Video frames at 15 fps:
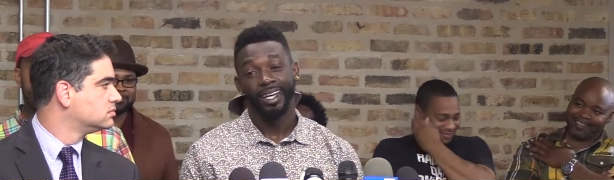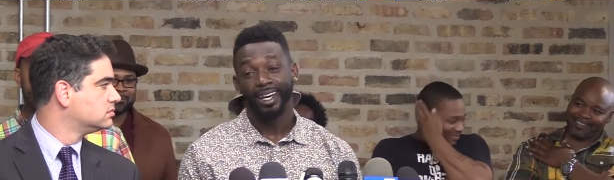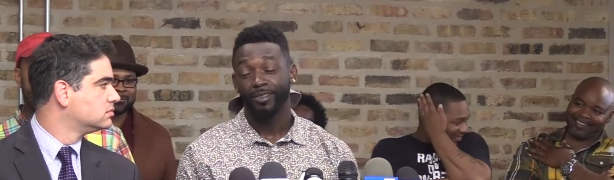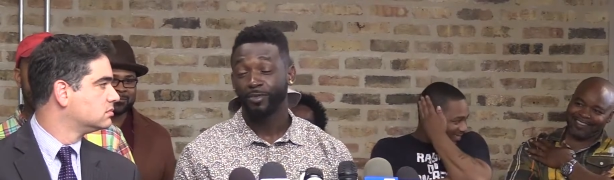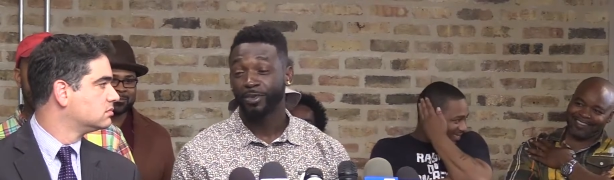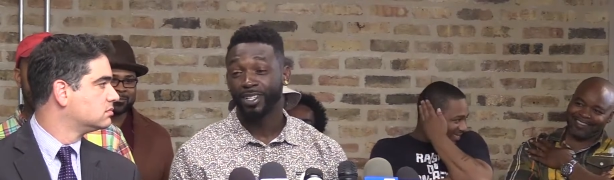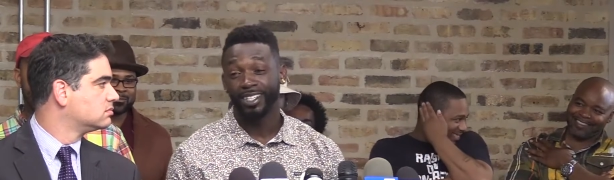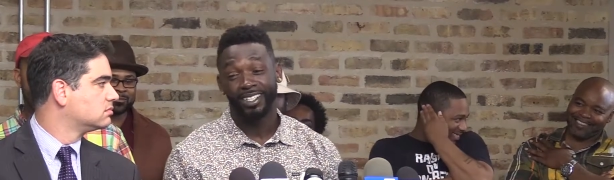Speaker 1: I
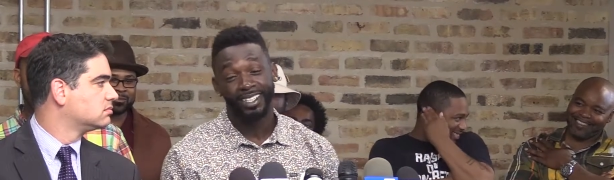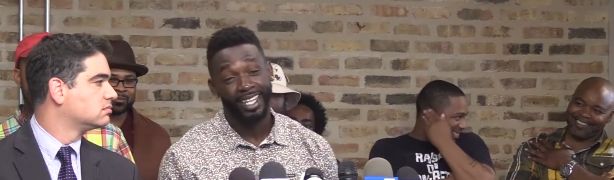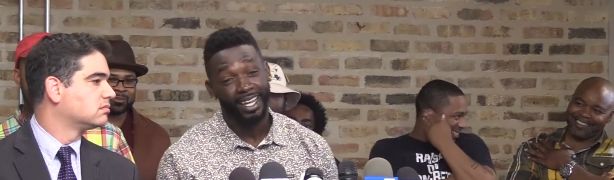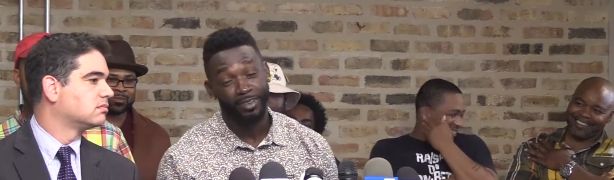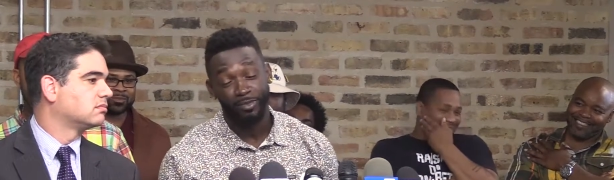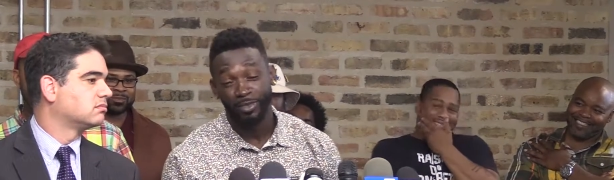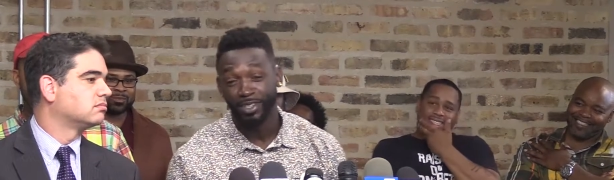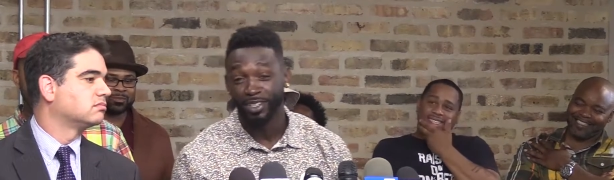really,
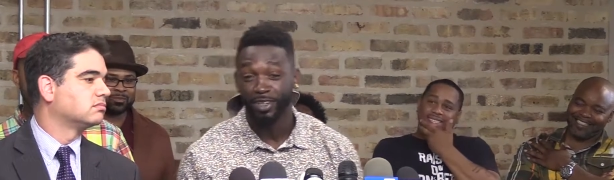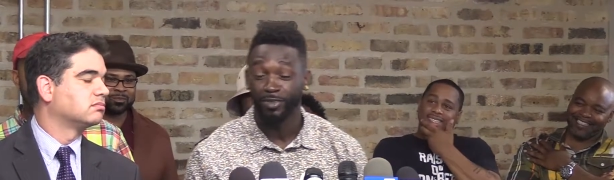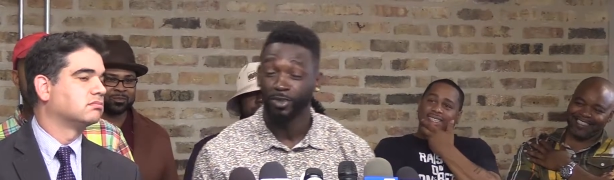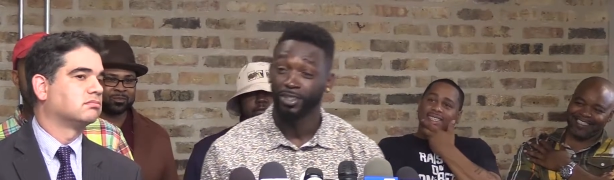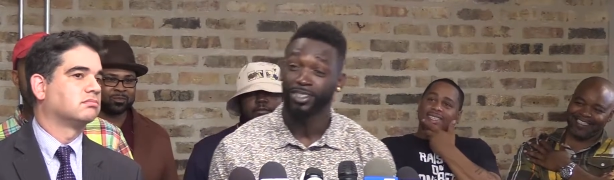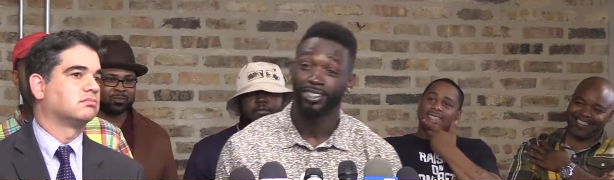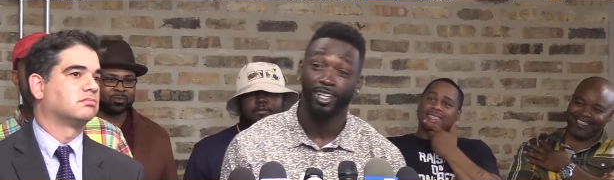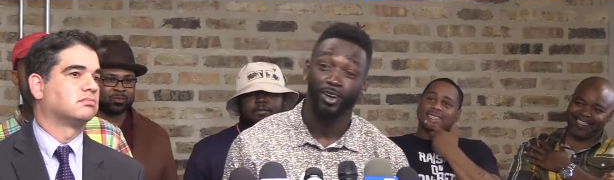I really don't
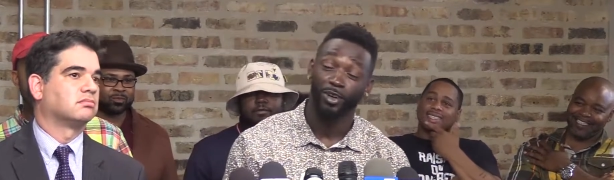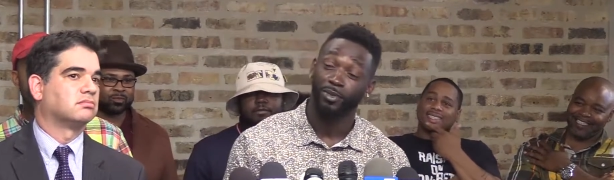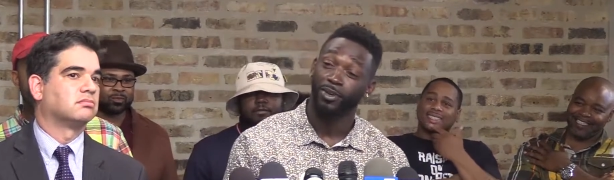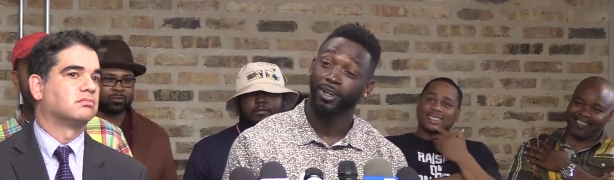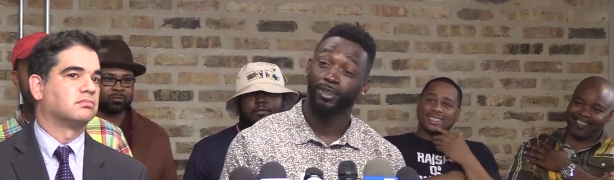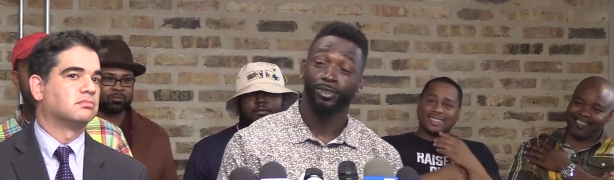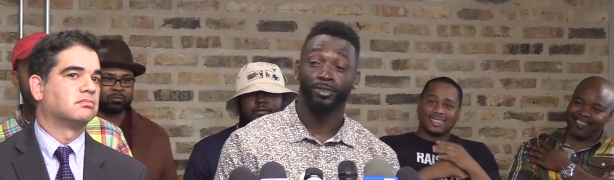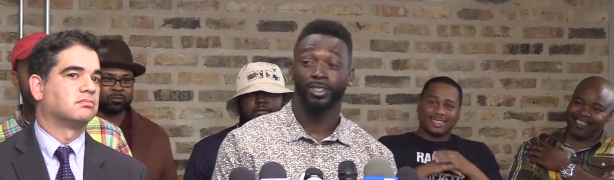want to talk
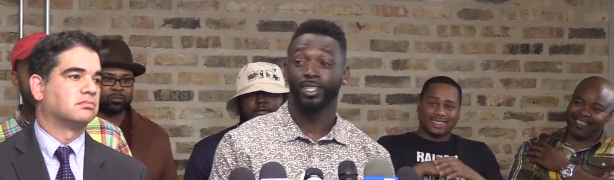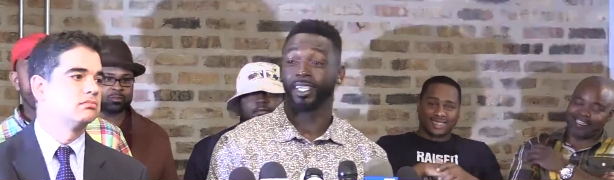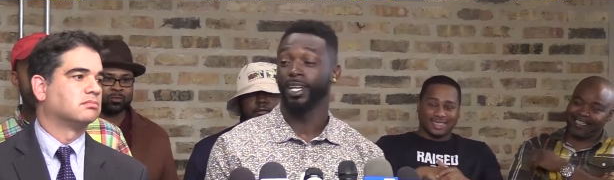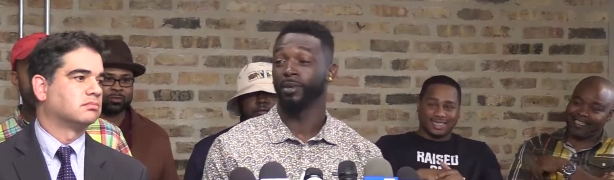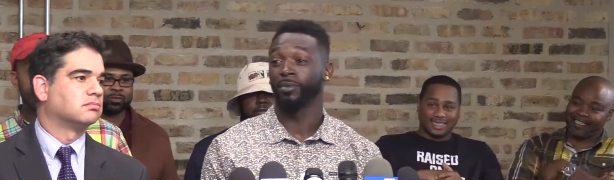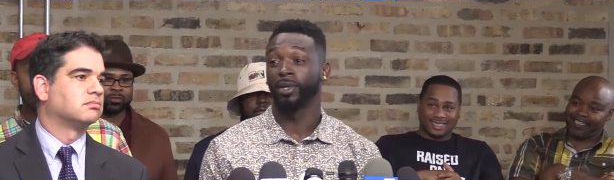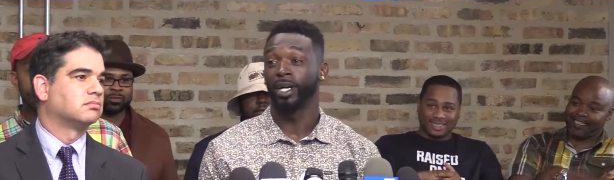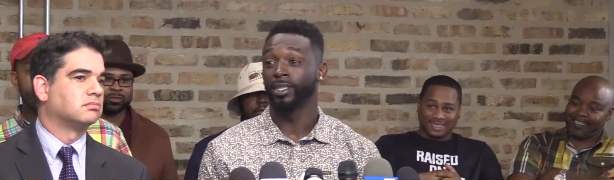on the
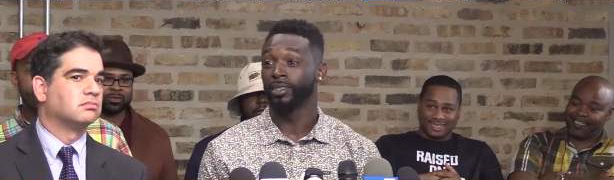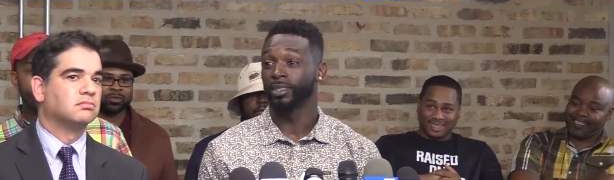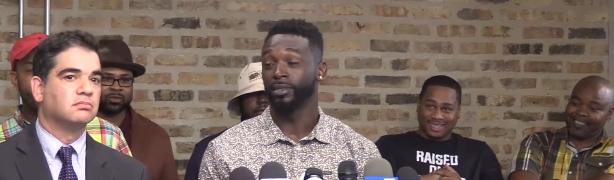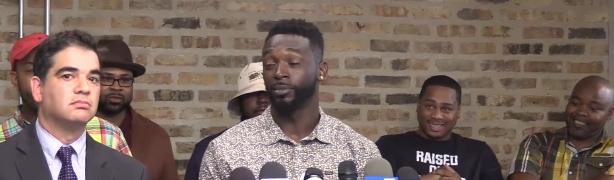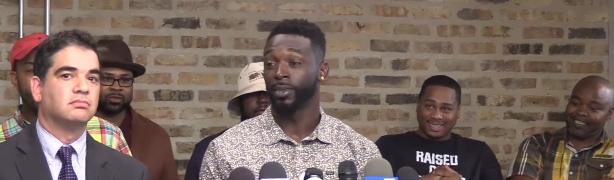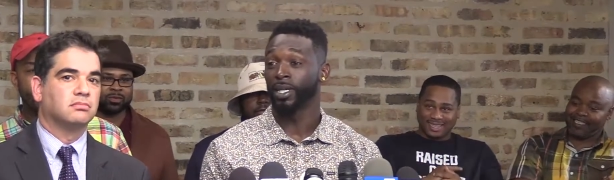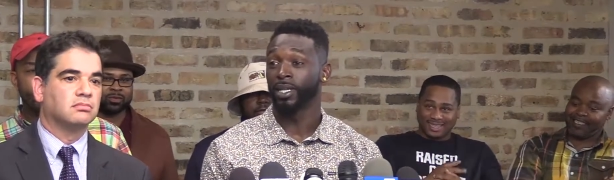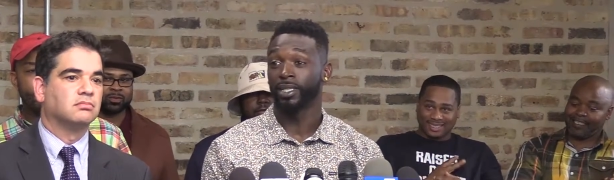camera, honestly,
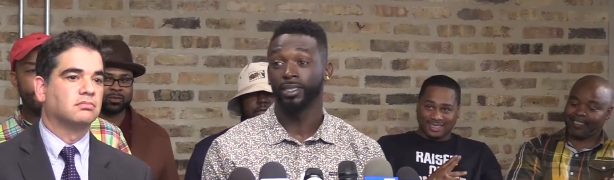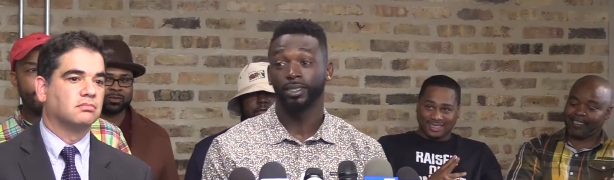man.